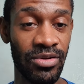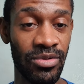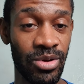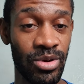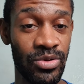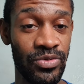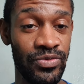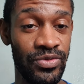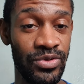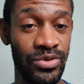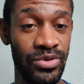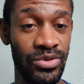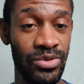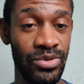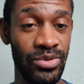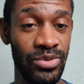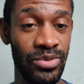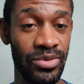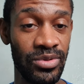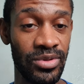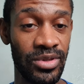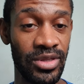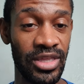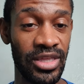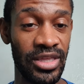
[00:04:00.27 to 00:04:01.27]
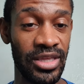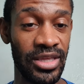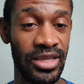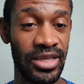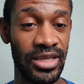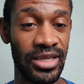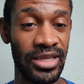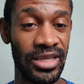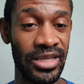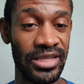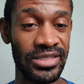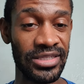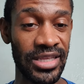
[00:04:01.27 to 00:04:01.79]
grow food
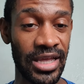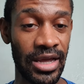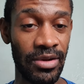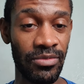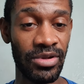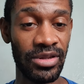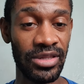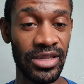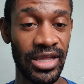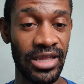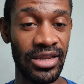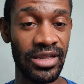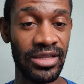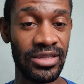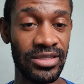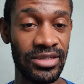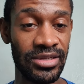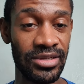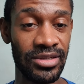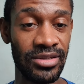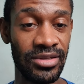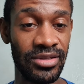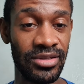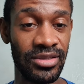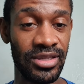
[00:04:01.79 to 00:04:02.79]
is not related to